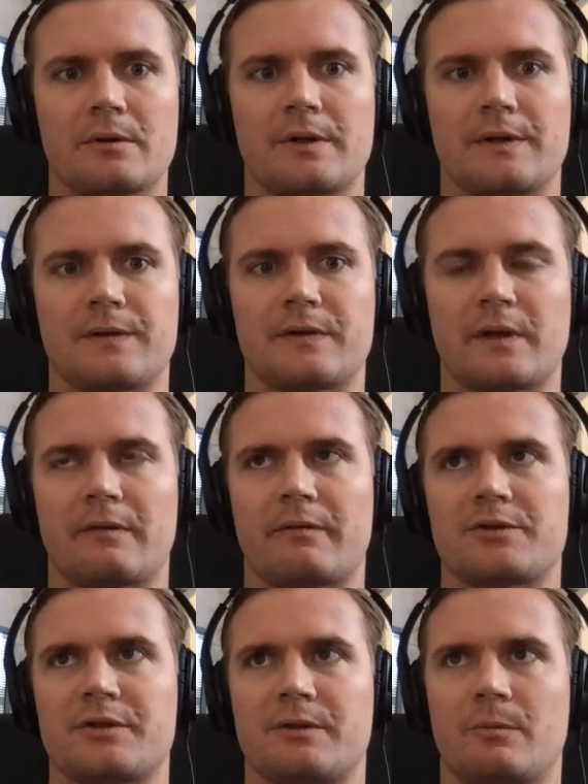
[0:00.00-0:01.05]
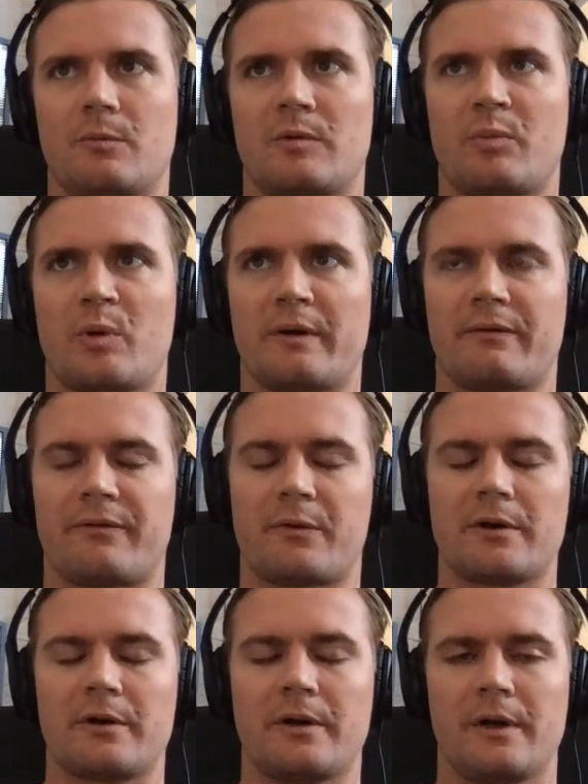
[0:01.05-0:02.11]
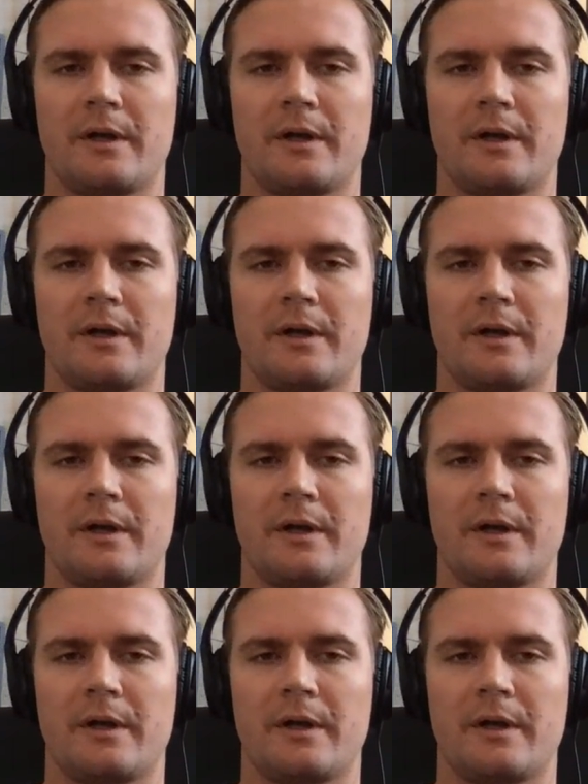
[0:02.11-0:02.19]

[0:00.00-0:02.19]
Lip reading: It's version 1.4.